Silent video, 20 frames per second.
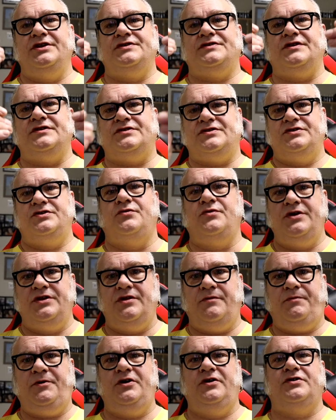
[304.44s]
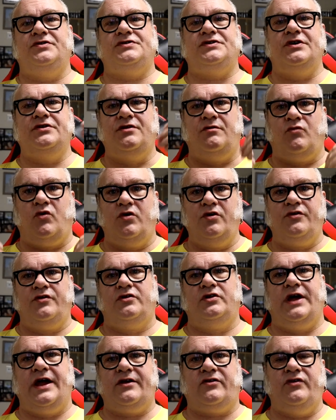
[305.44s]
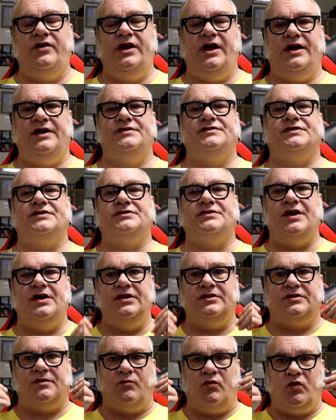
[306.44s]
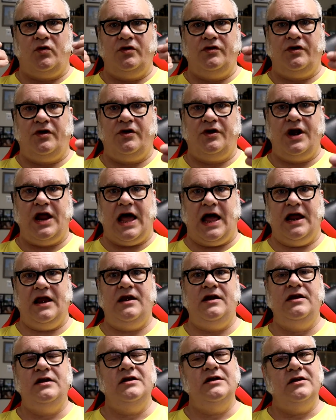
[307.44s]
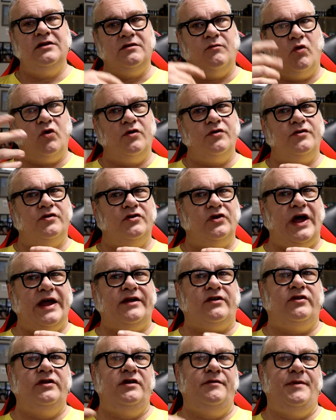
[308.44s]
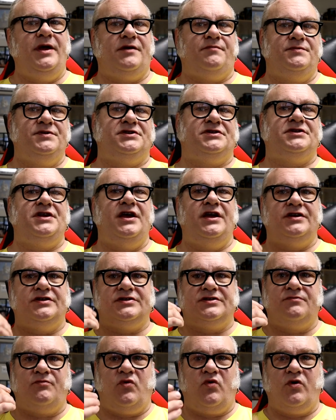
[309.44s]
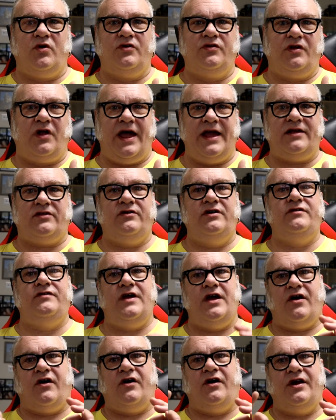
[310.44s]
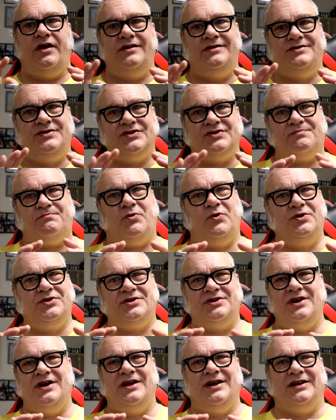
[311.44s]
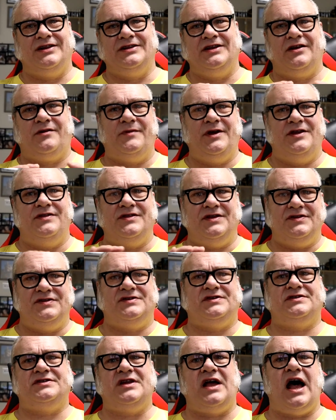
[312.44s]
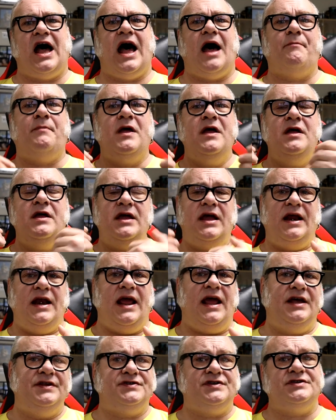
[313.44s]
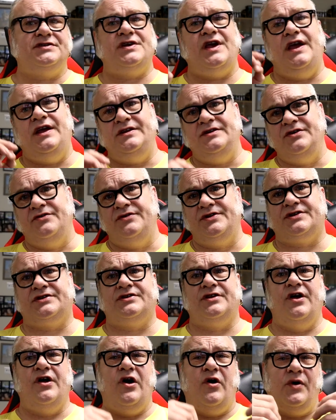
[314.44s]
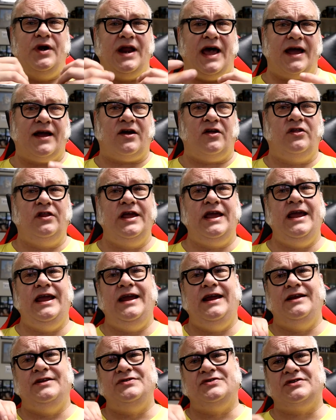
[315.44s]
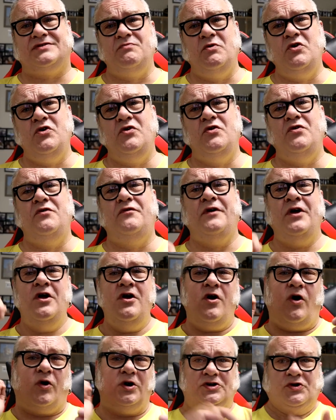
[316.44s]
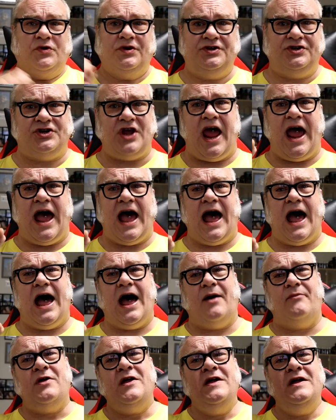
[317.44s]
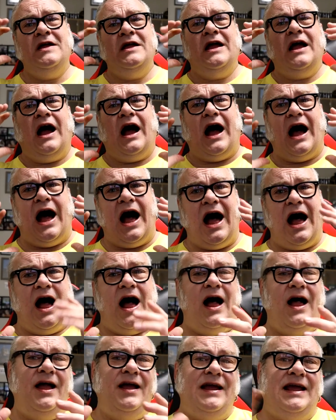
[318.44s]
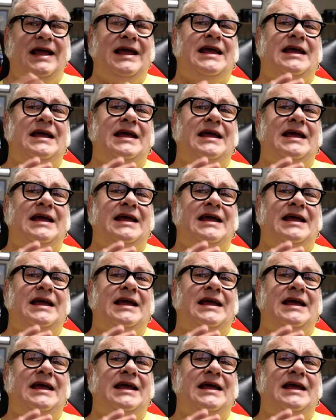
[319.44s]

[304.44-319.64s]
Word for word: is that's doing the piercing, the more they're likely to hesitate, the more they're not the more they're likely to make mistakes, the more likely they are to just push it in a little bit and then stop and hesitate and do it slow and not clean and smooth or do a jab. Uh,